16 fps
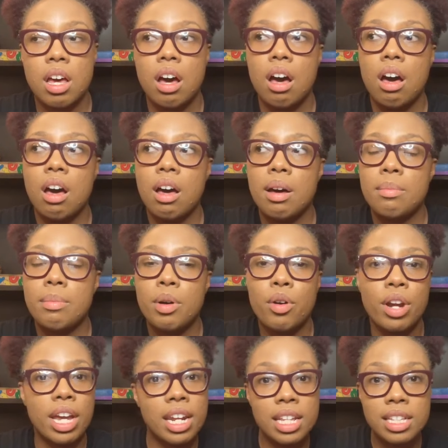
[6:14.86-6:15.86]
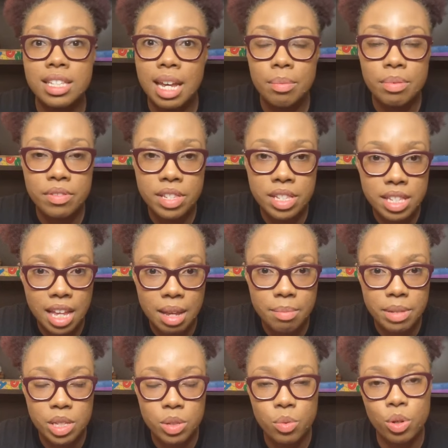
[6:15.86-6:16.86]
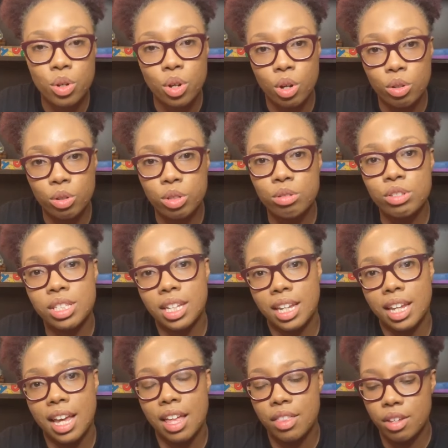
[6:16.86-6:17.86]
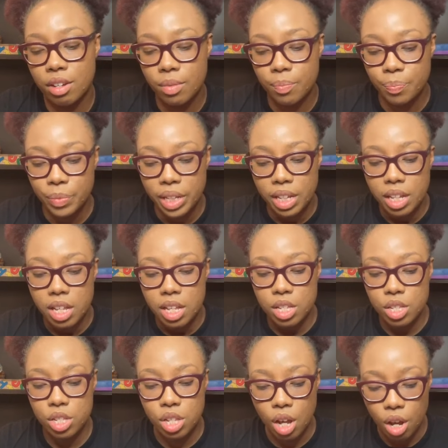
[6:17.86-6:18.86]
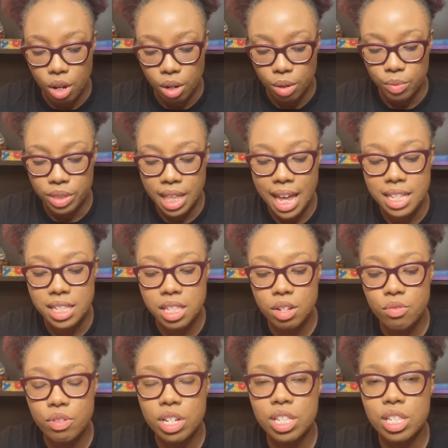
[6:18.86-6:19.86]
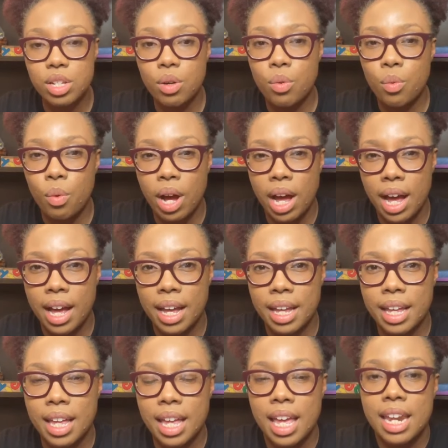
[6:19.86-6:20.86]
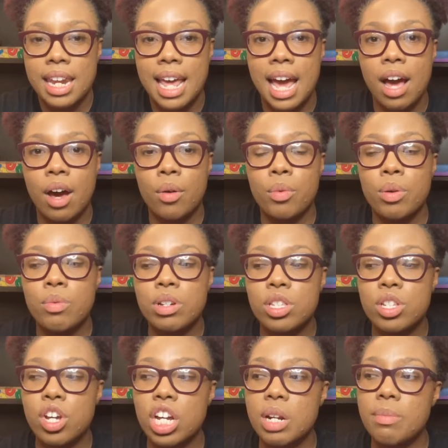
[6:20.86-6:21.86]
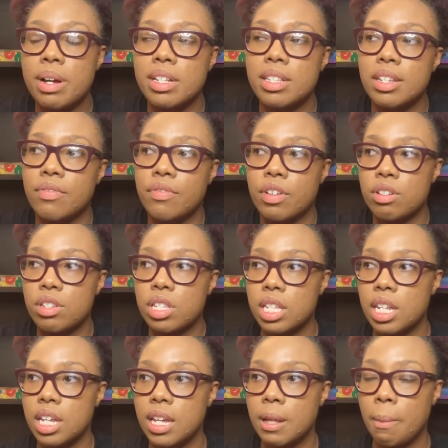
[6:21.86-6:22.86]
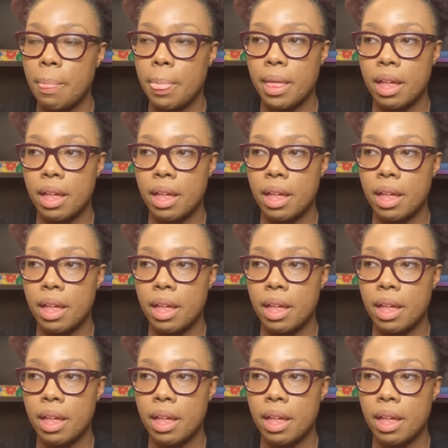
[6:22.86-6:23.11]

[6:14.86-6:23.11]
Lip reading: or any type of statements we'll go through together. So that's the reason why. Now, when we're talking about diversity,